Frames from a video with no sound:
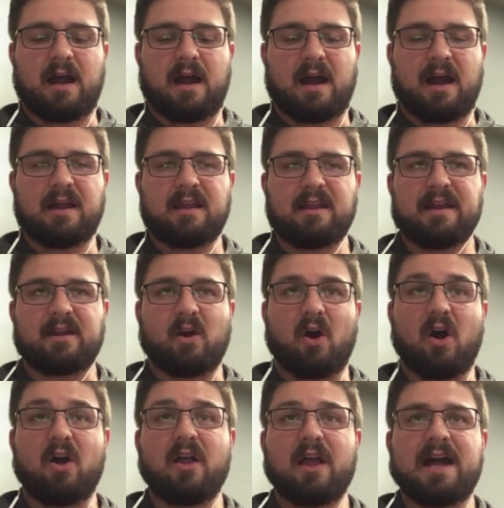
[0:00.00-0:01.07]
I like
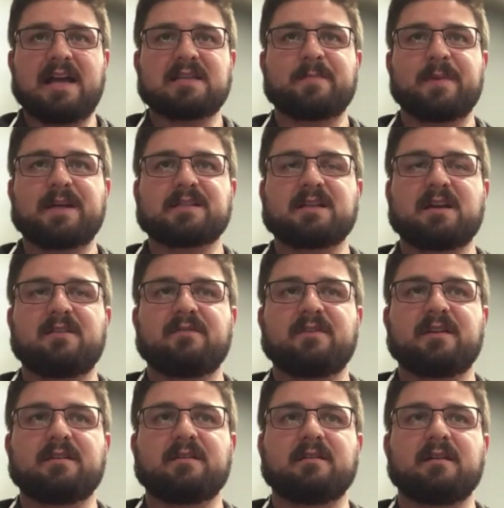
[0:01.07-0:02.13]
all aspects of
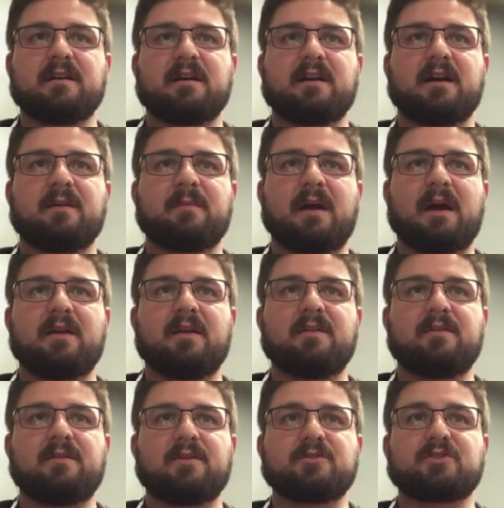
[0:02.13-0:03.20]
it.
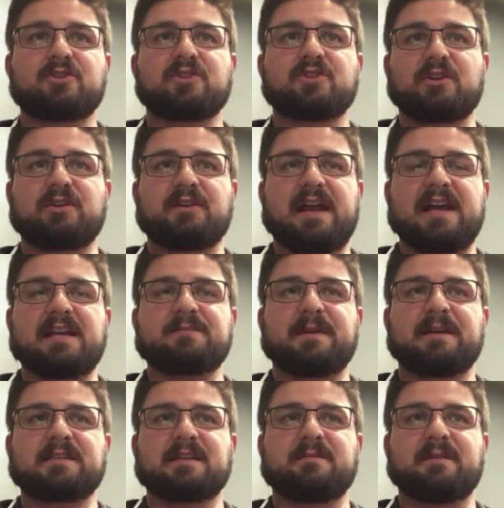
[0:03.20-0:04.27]
There's just certain
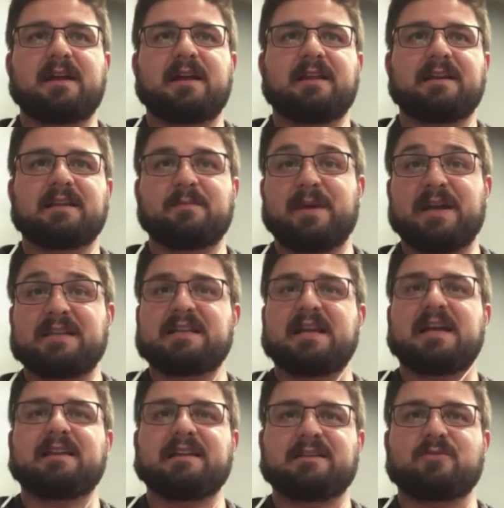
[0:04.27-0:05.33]
aspects I'm not like the best
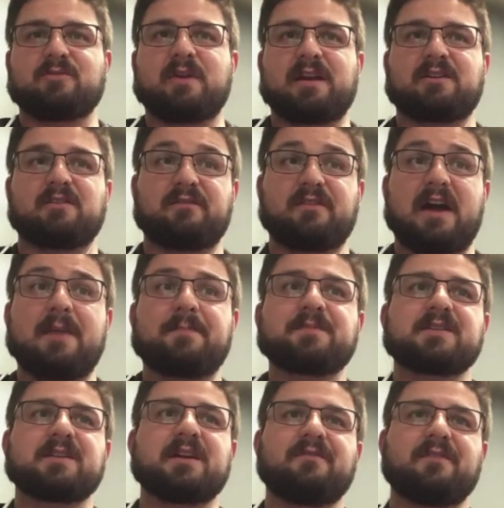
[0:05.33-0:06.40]
at, like director of ops
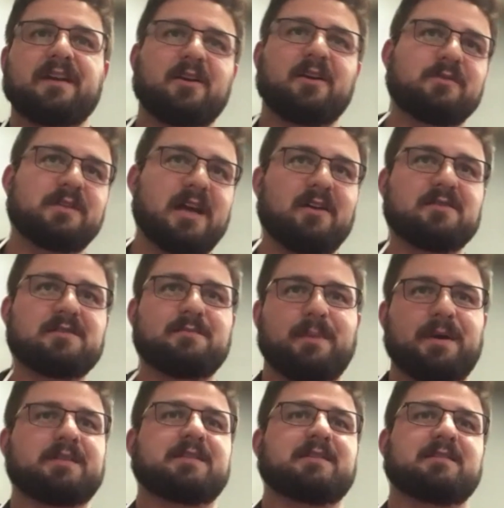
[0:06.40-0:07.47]
stuff, like hotels and
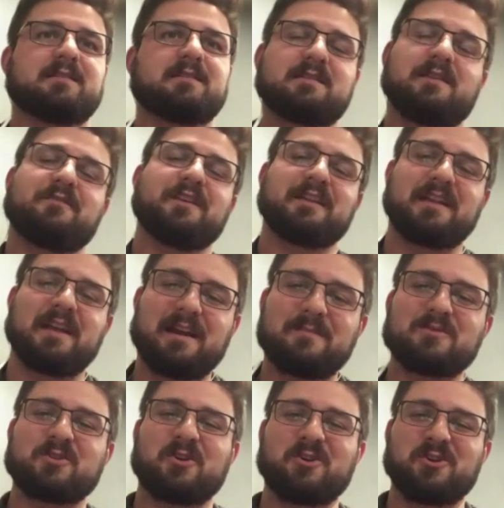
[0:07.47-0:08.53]
buses and stuff like that. I'm
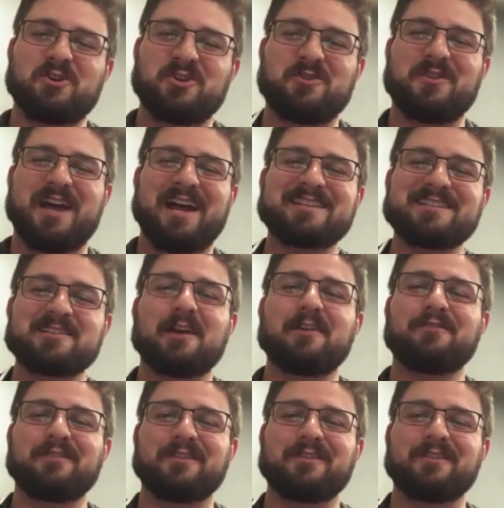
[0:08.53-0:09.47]
starting to do that stuff.